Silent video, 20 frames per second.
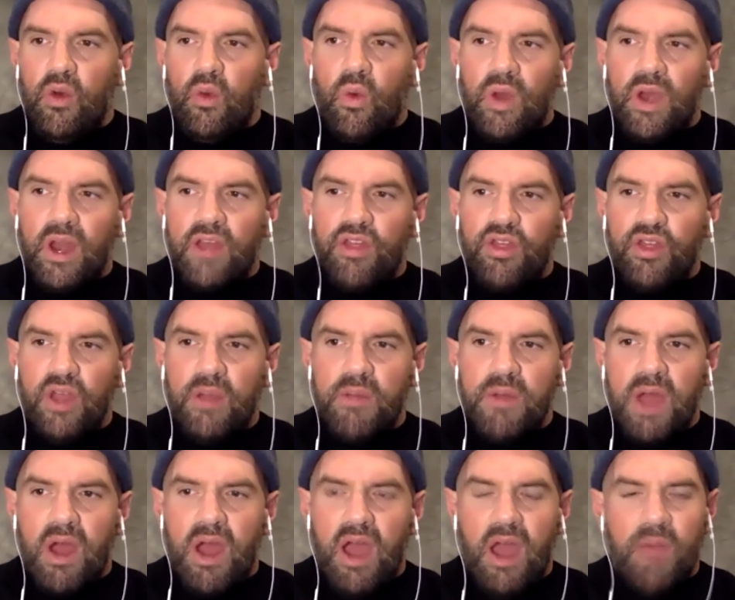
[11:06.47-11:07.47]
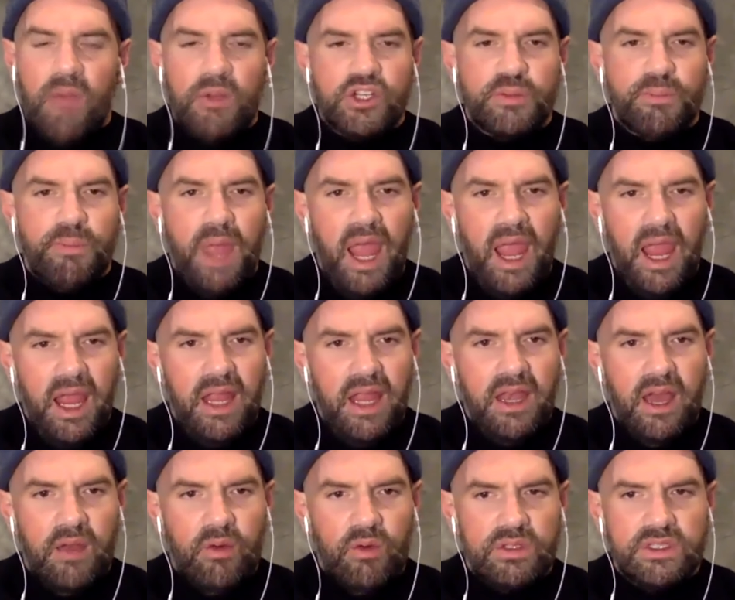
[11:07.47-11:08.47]
when i think about how much
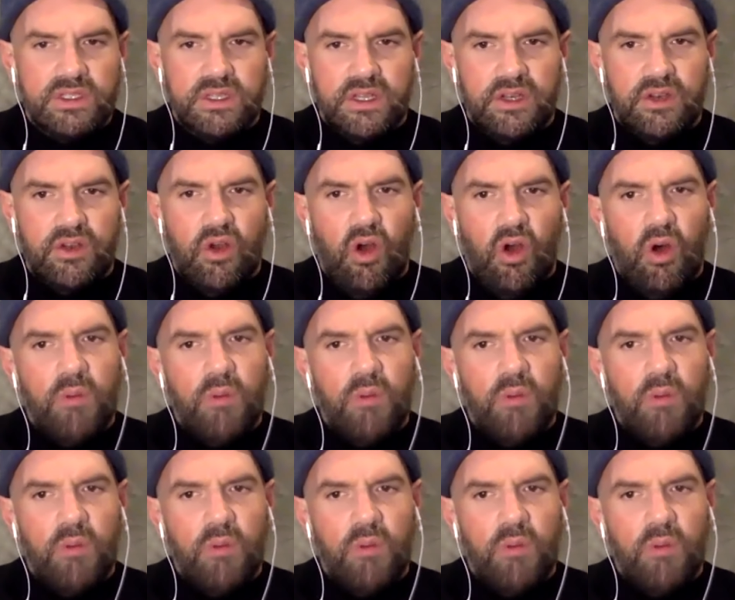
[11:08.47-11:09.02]
pain i was in